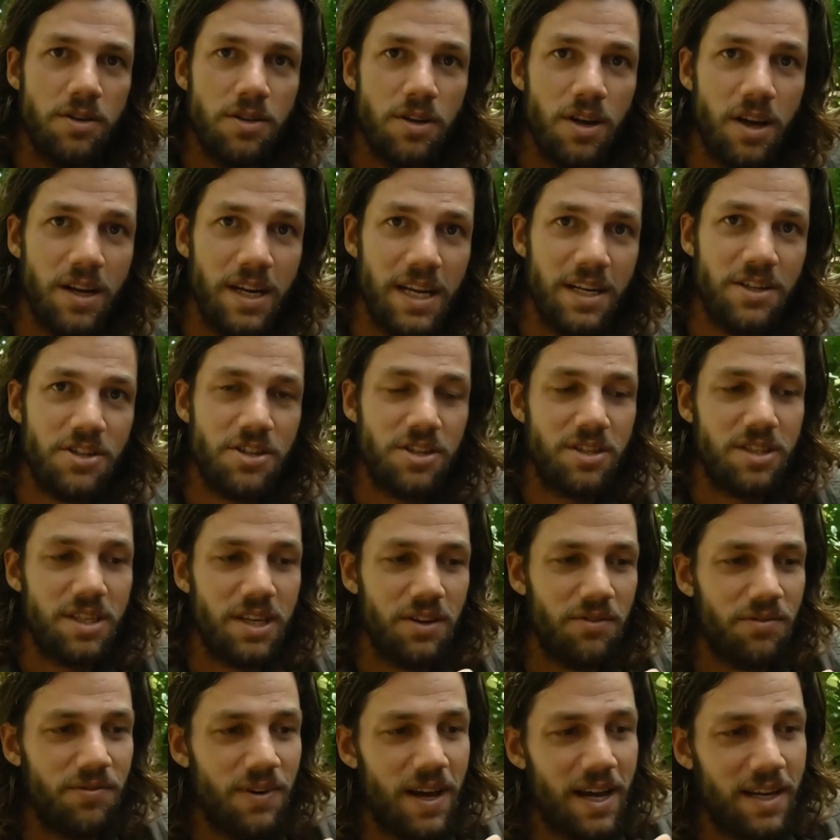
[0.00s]
So an
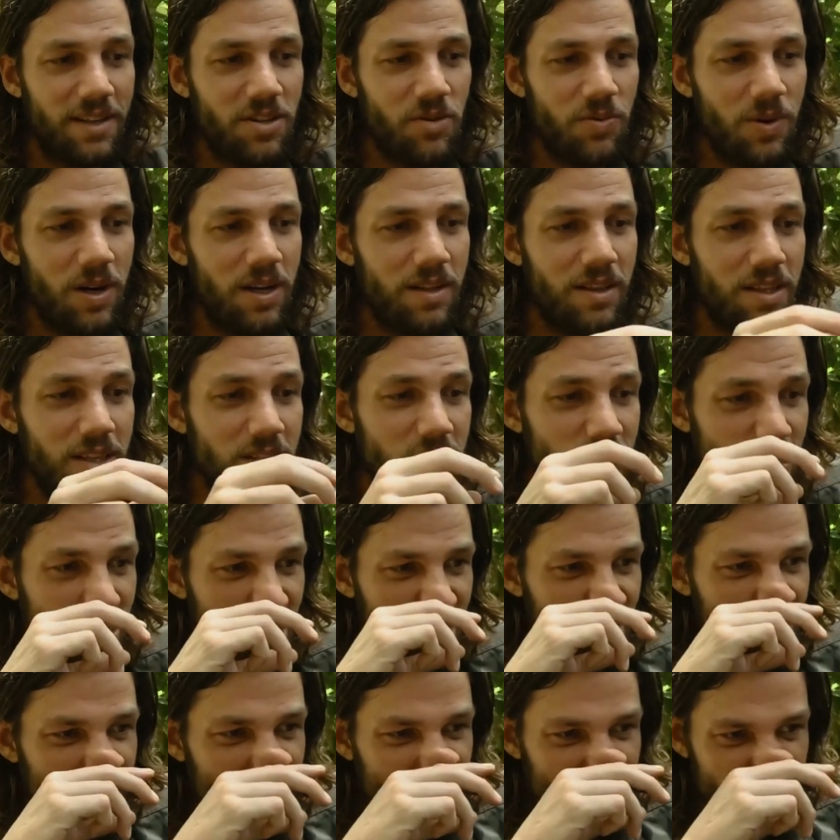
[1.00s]
interesting fact about these
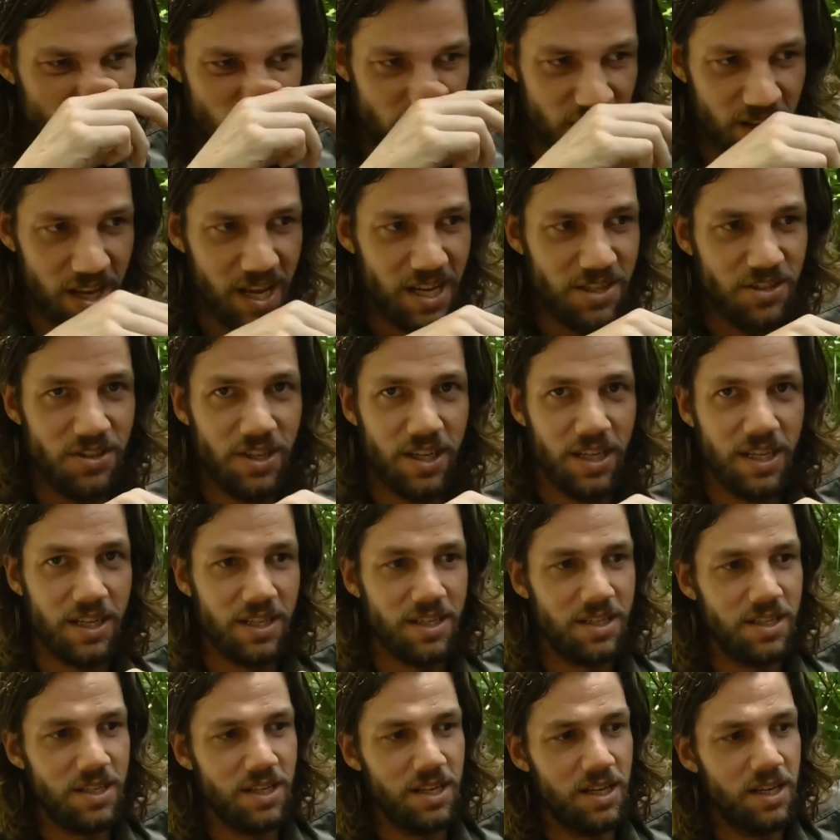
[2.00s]
turtles, as you
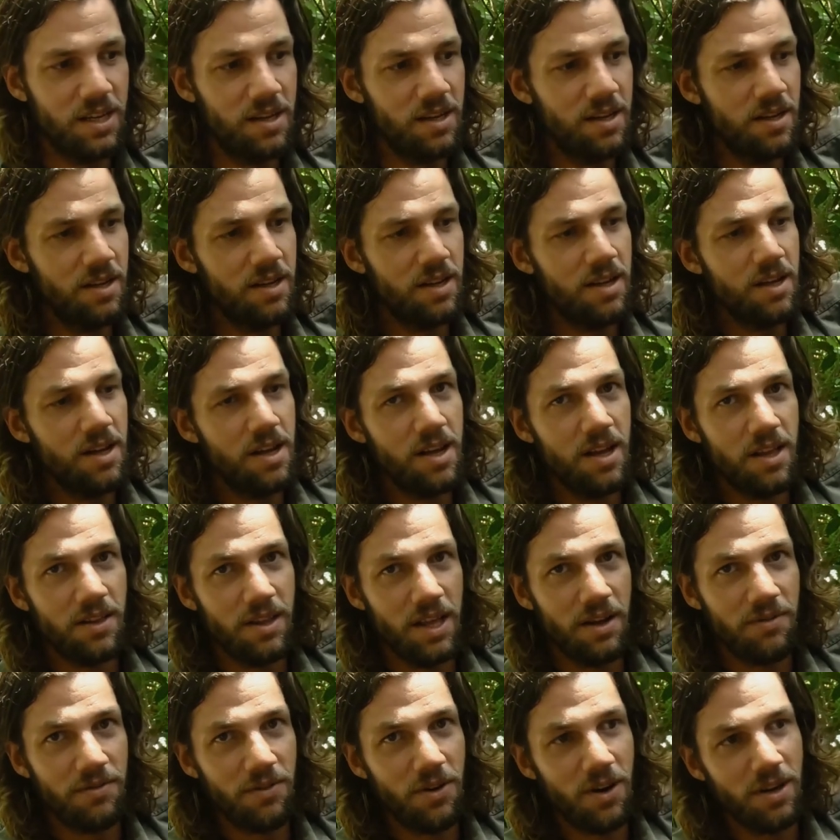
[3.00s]
can see,
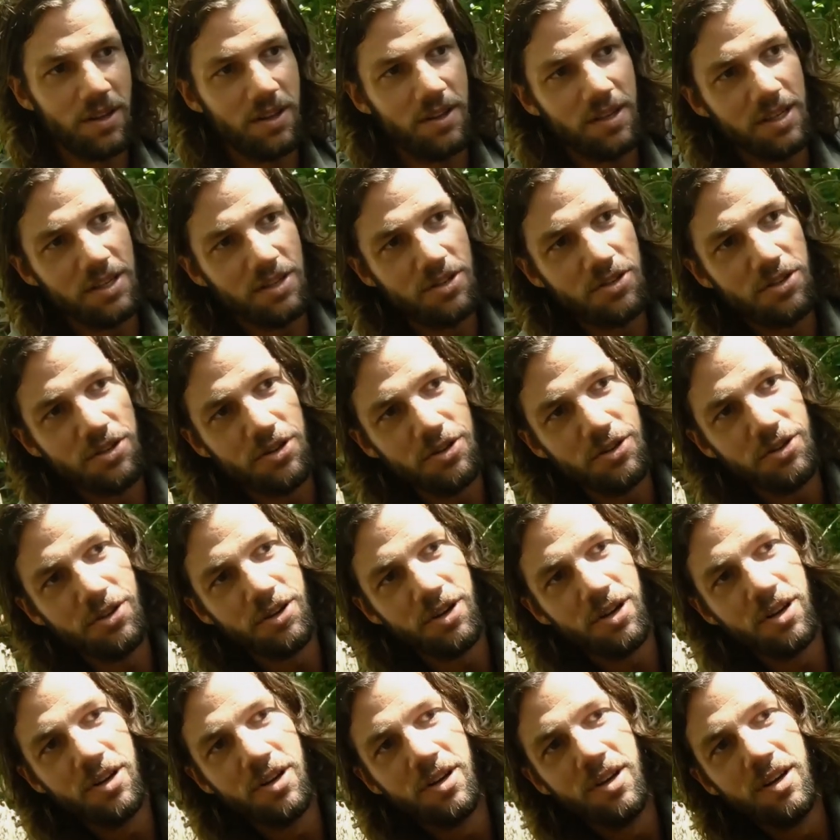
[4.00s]
they've got these
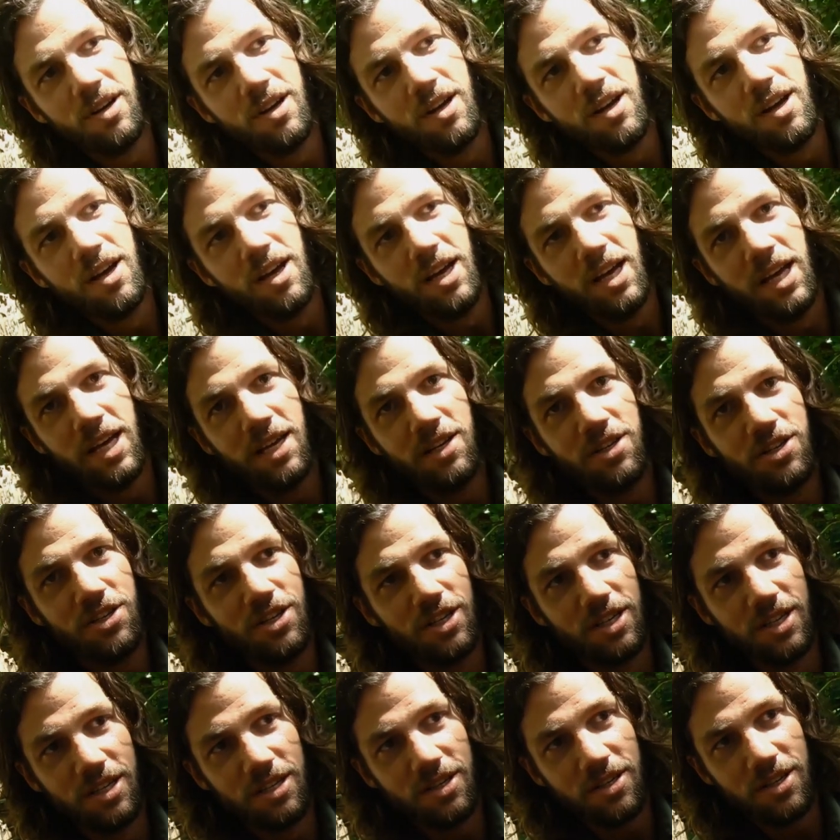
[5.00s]
two
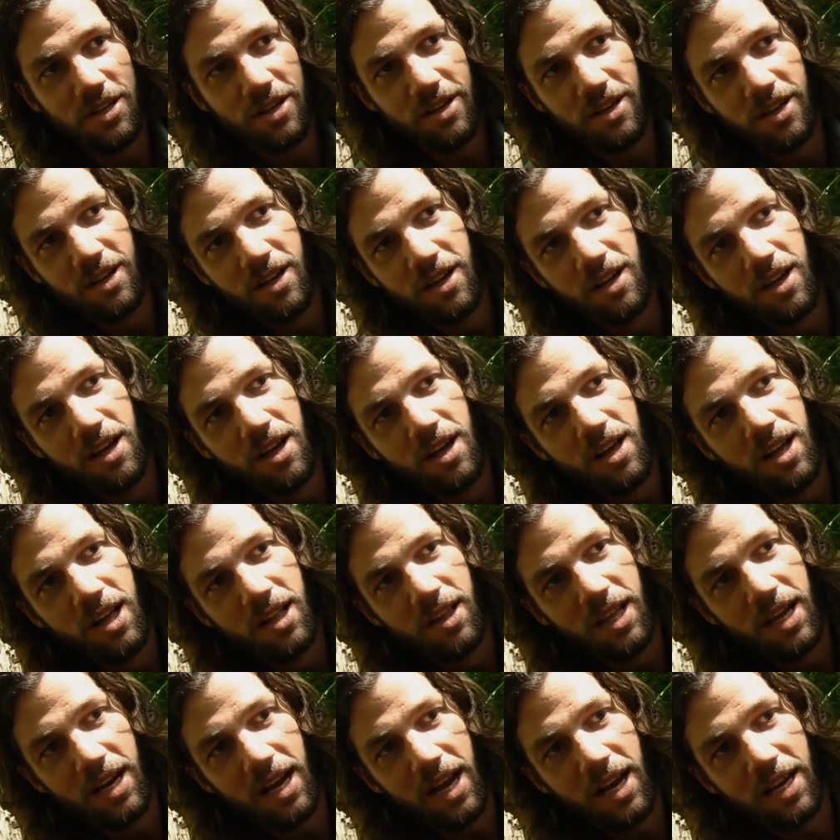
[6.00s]
hinges
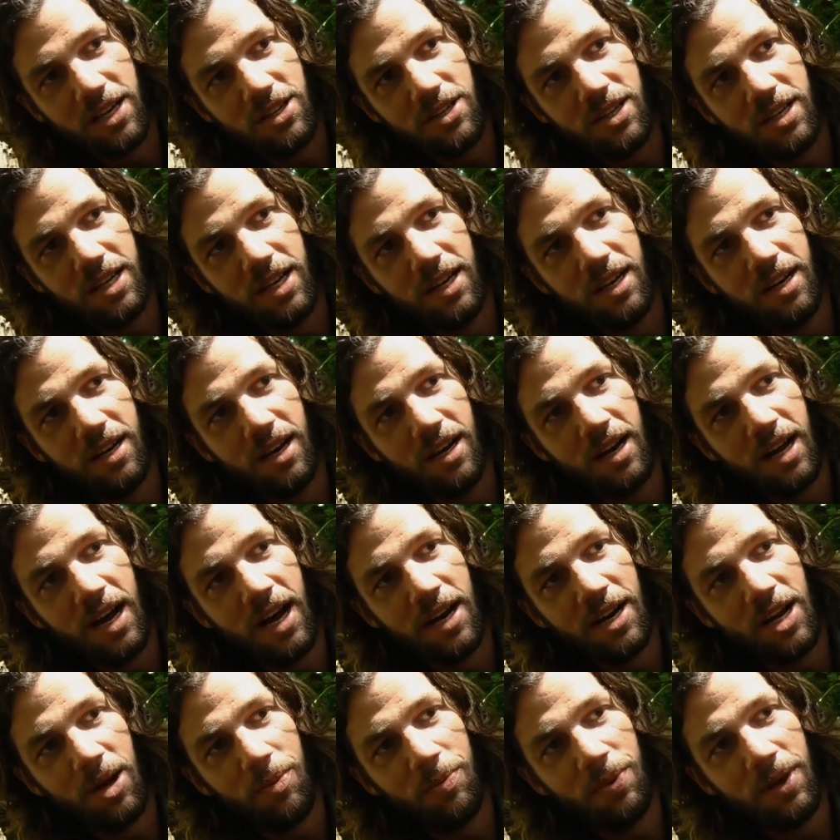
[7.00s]
that actually
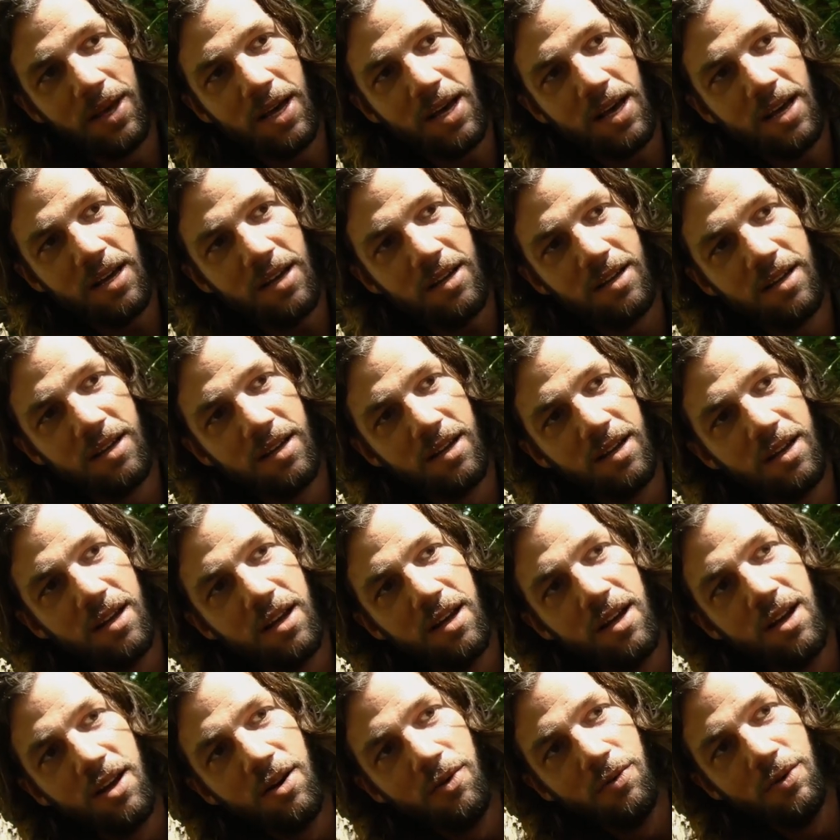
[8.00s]
line up here,
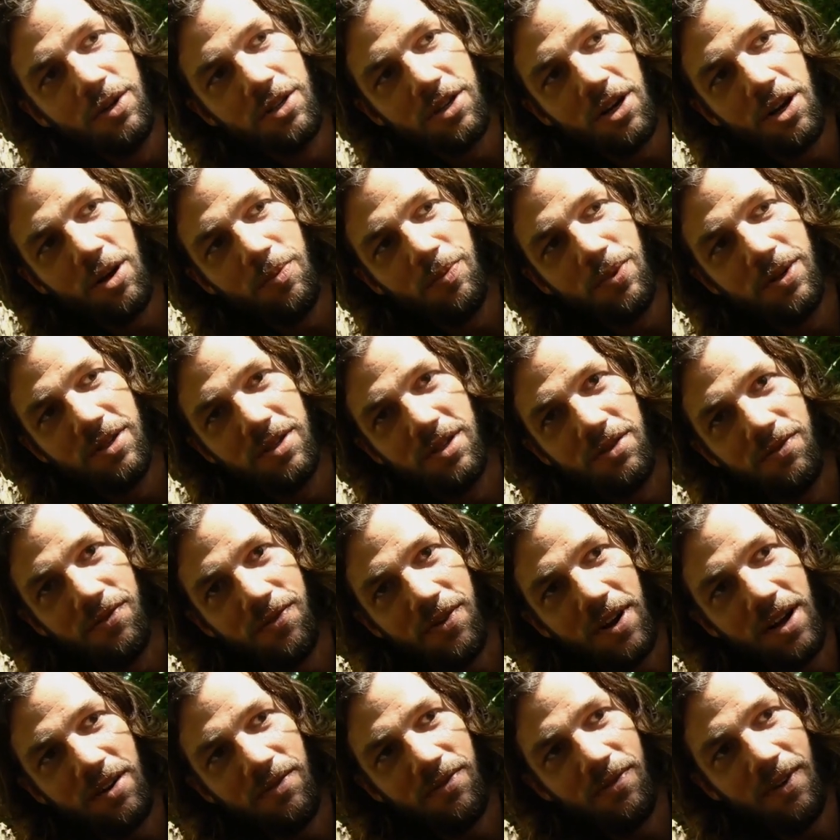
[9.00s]
which opens the
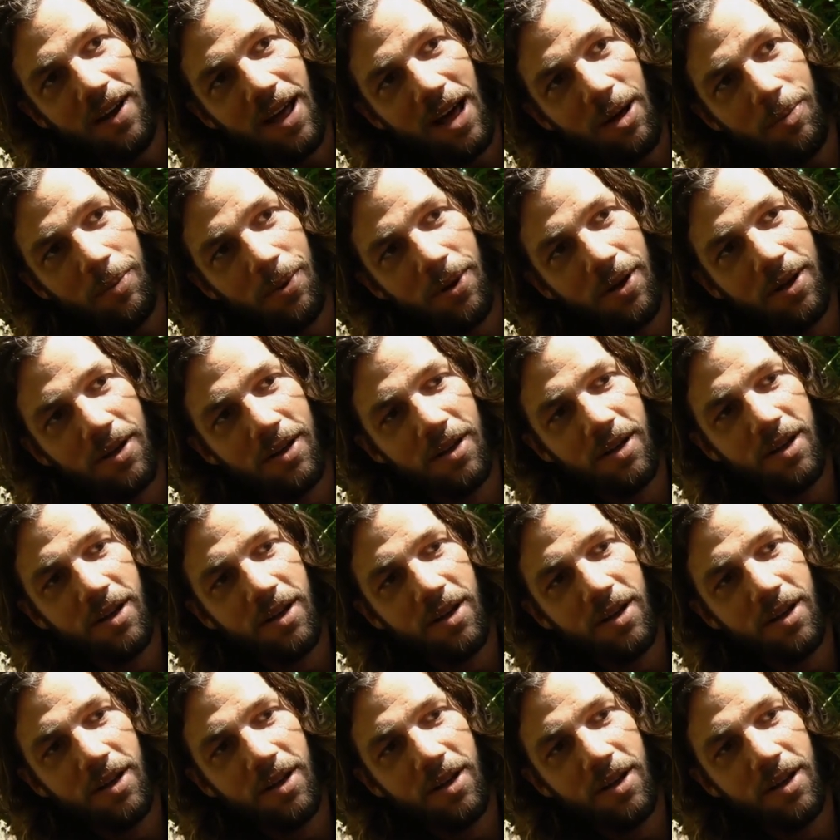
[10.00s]
front flap,